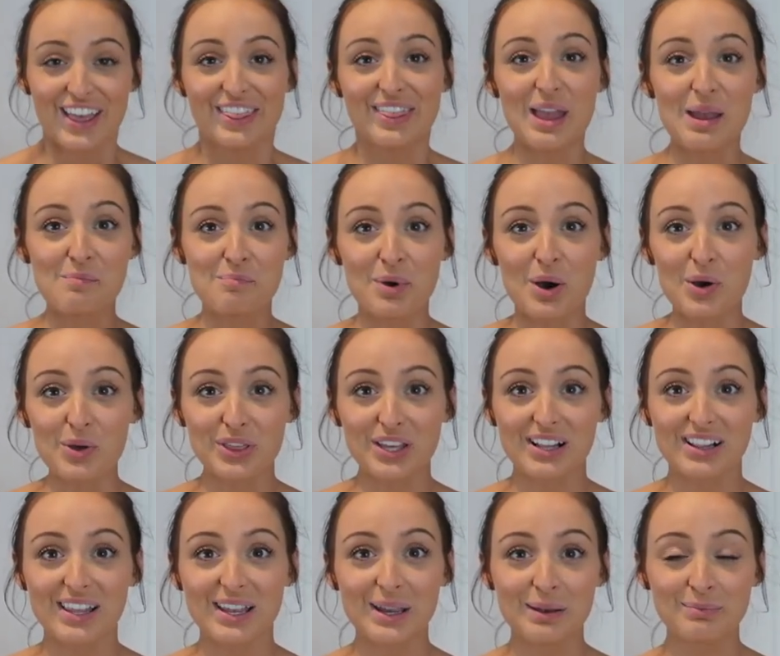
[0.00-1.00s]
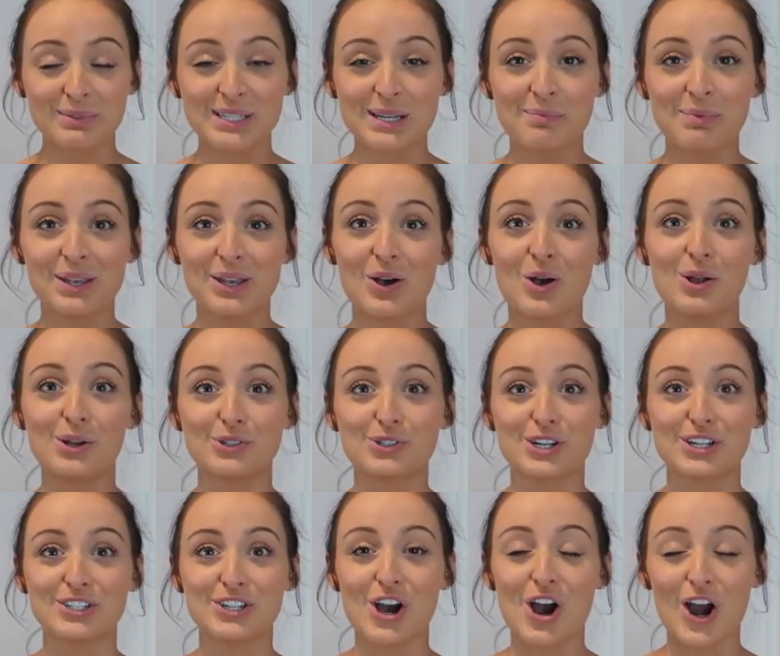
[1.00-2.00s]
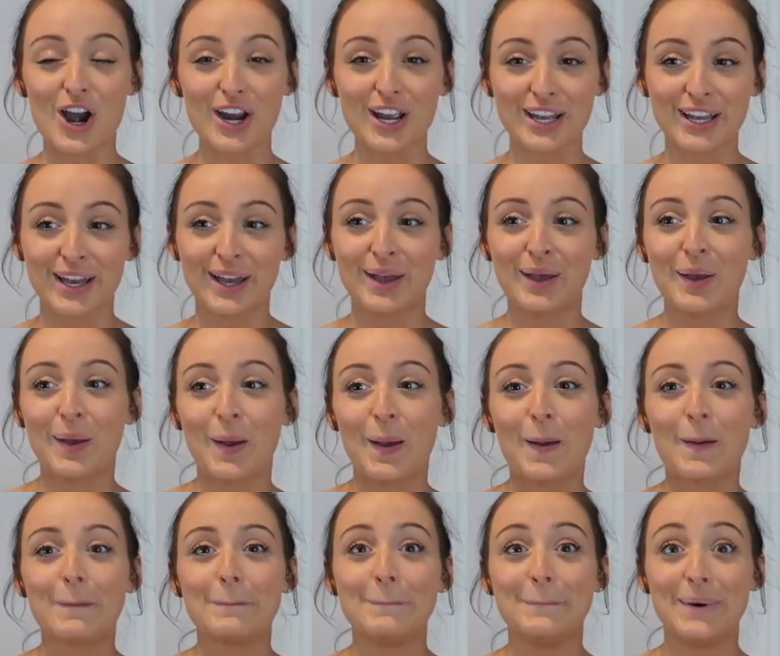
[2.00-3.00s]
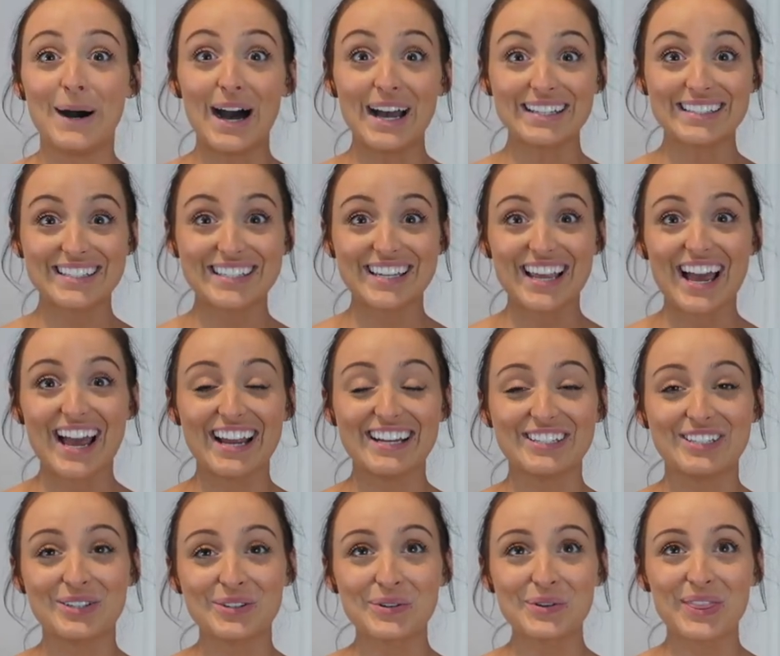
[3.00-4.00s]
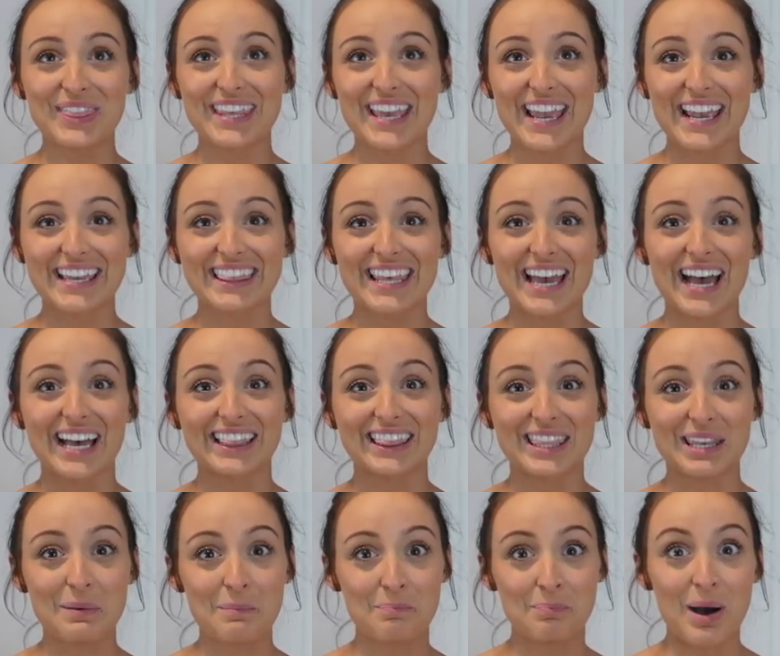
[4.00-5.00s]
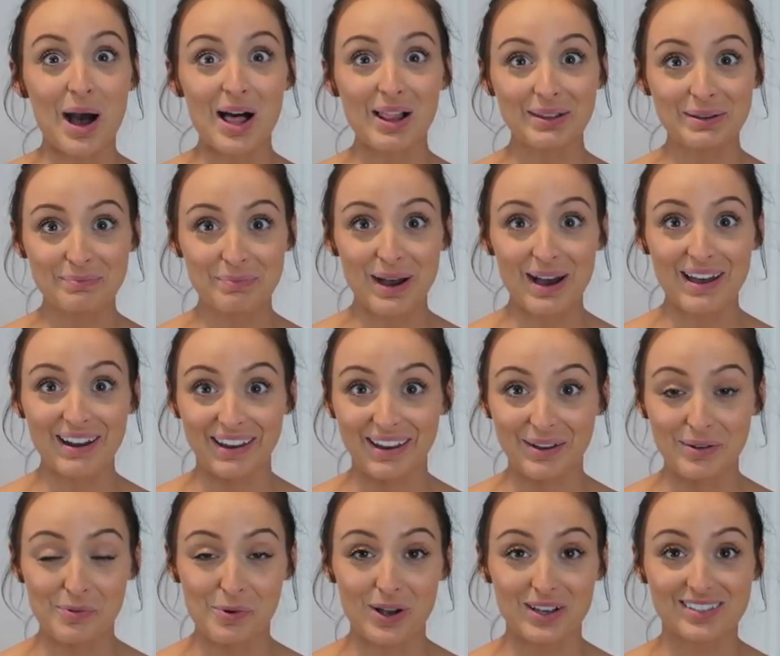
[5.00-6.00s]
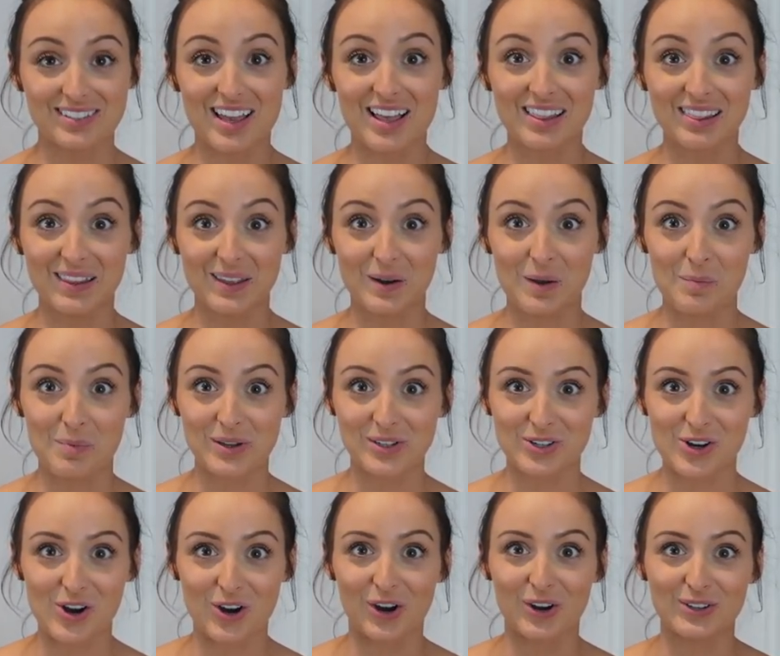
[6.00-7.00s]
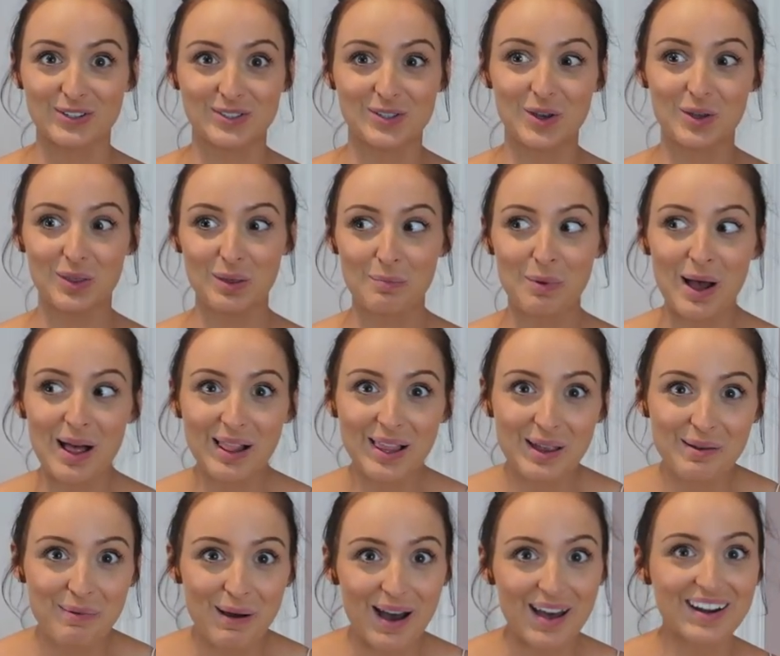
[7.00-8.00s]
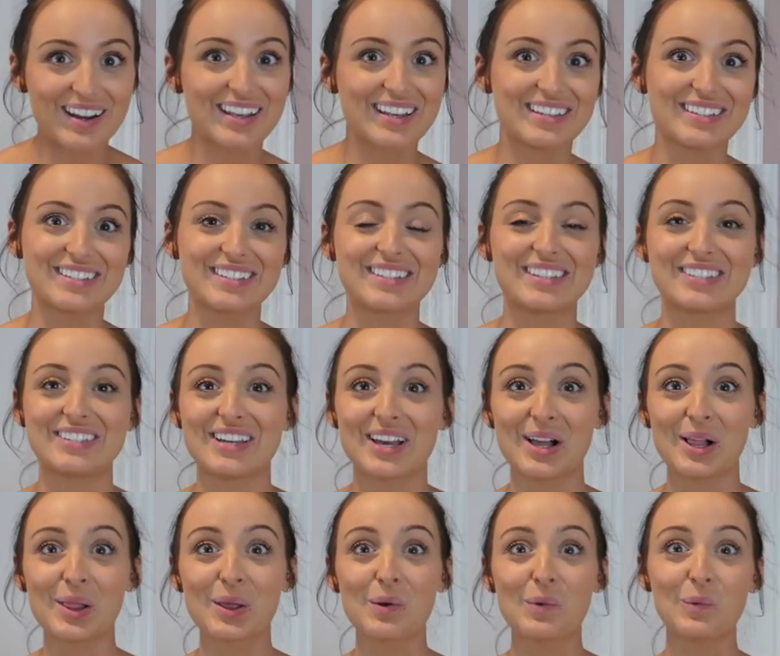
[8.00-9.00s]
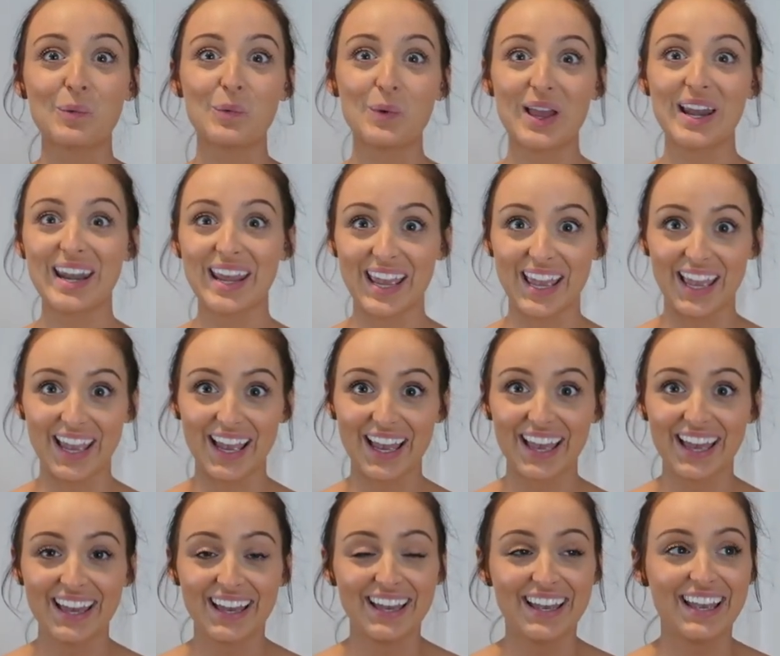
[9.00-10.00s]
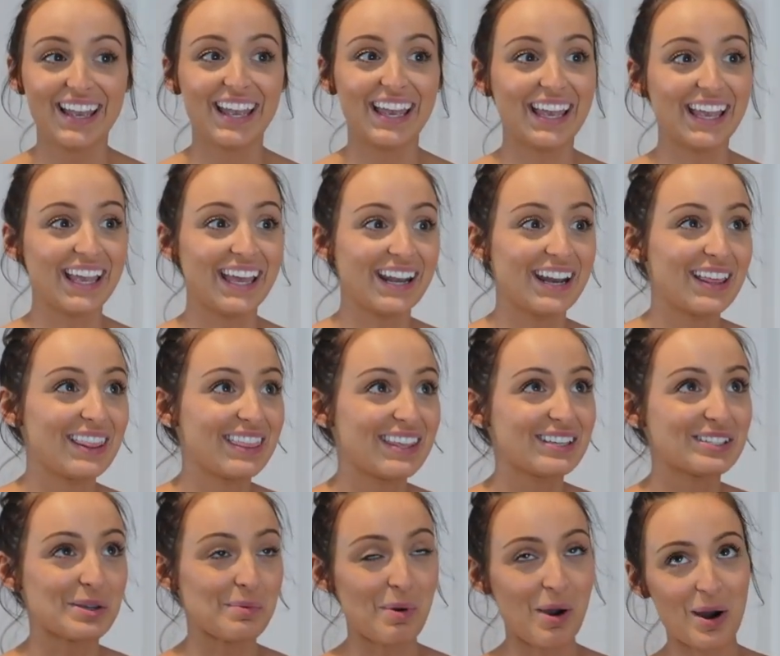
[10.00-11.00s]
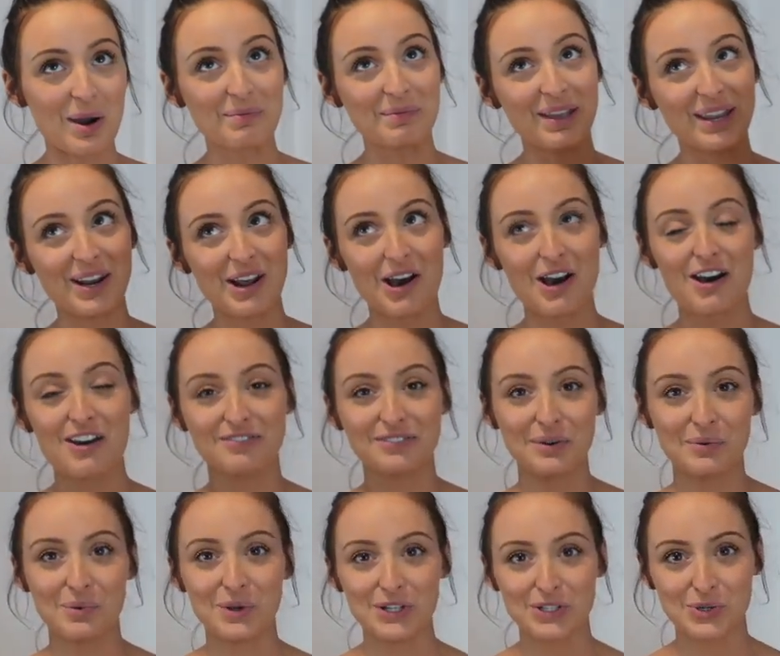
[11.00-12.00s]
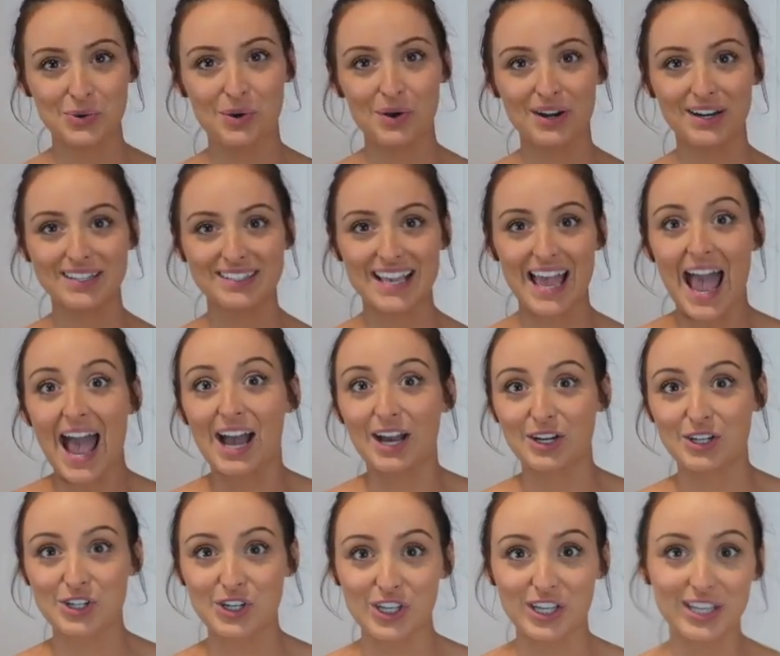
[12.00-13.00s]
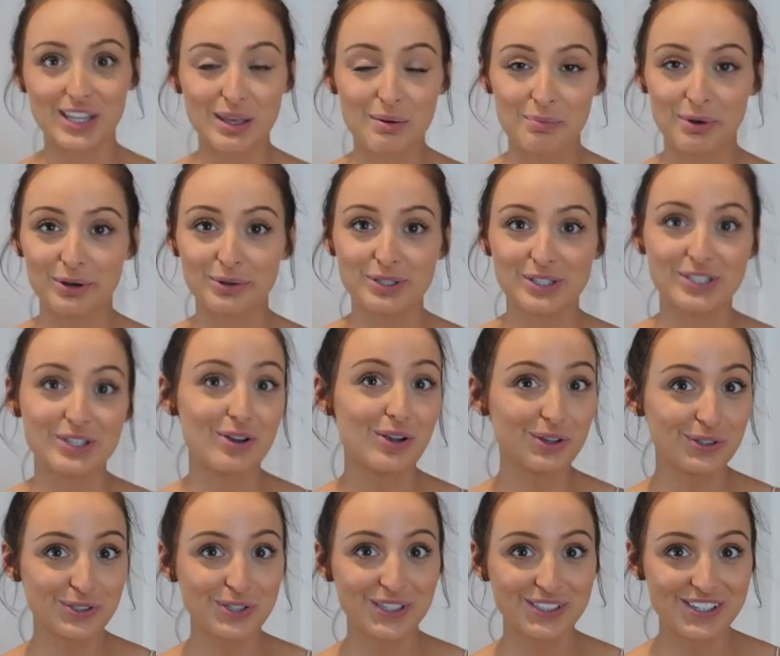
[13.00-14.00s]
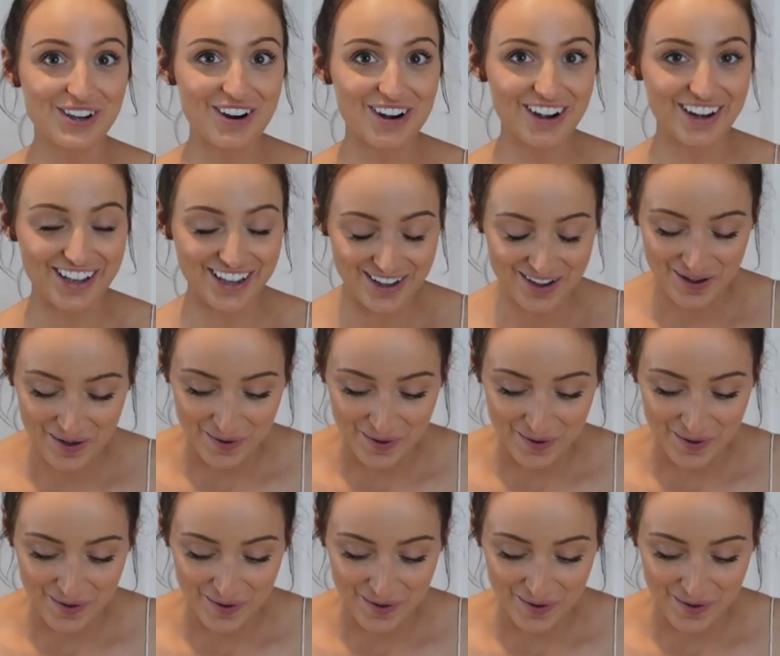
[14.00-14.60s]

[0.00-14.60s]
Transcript: They both claim to be ultra dark, but I do think that the Bali Body was a little bit darker. So the Bali Body is still winning in the department of which one is actually the most ultra dark.